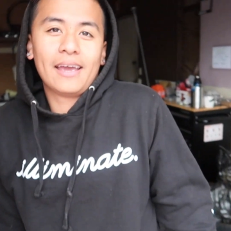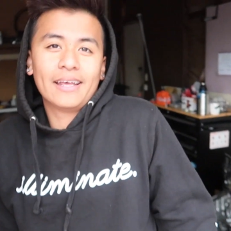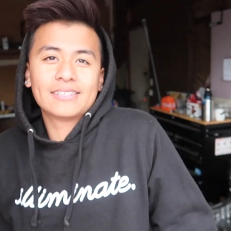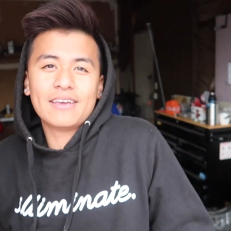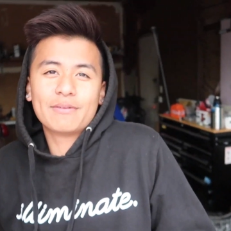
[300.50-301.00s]

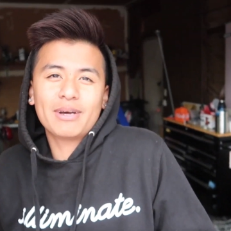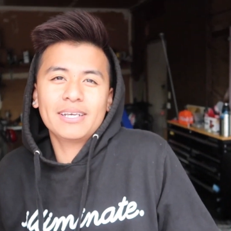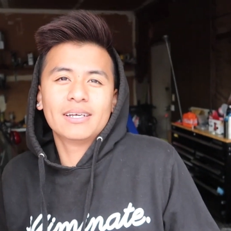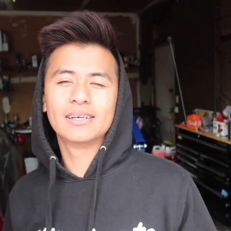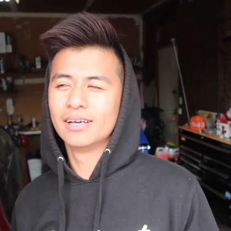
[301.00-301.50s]
and saving
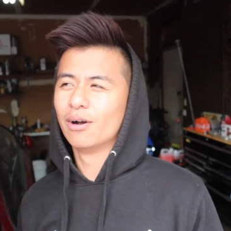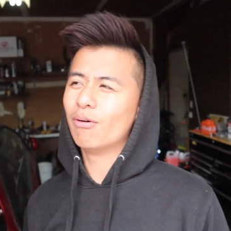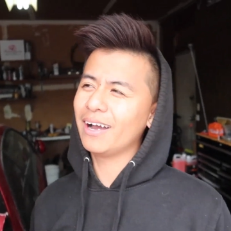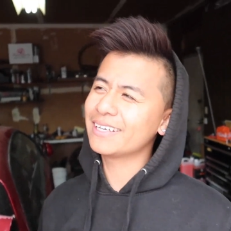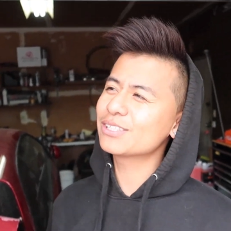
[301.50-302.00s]
money.
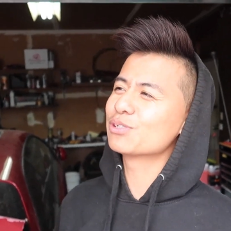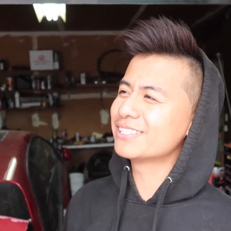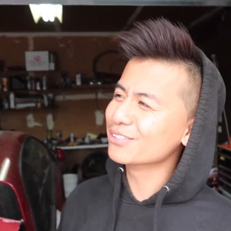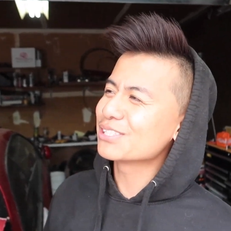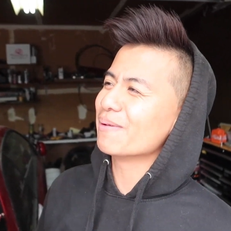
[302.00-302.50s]
Well, exactly. I guess we're
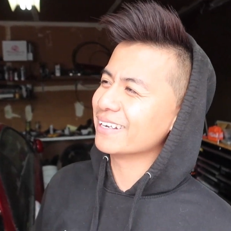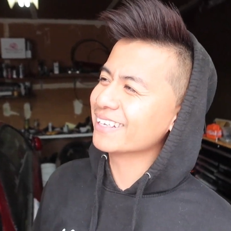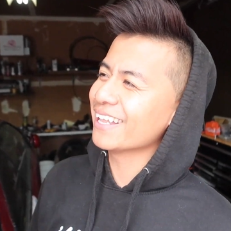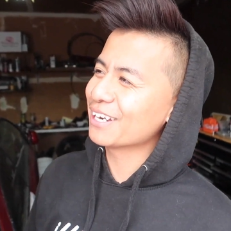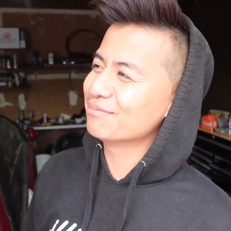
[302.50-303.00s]
still
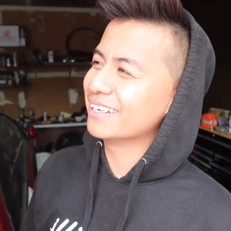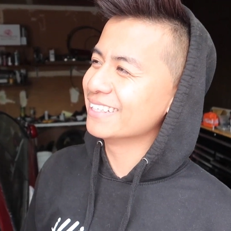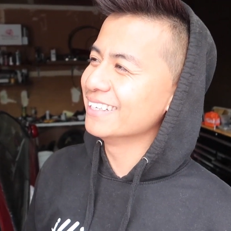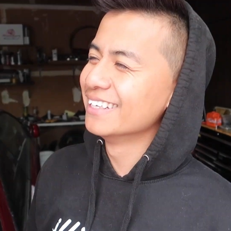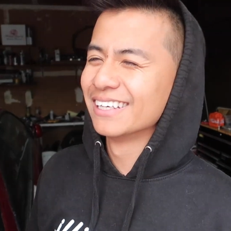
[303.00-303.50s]
spending a lot of
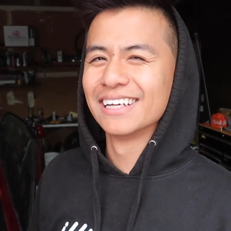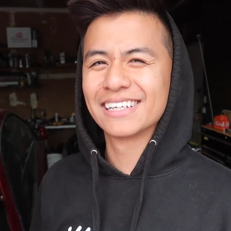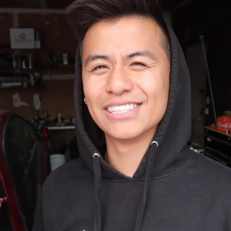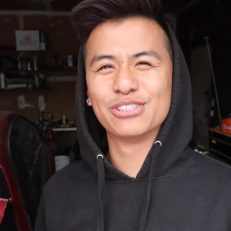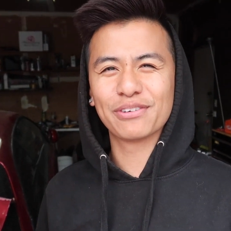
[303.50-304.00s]
money. Yeah.
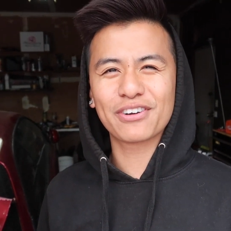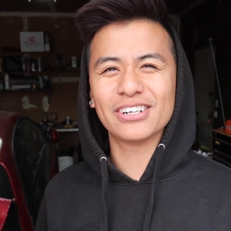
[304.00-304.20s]
Because drift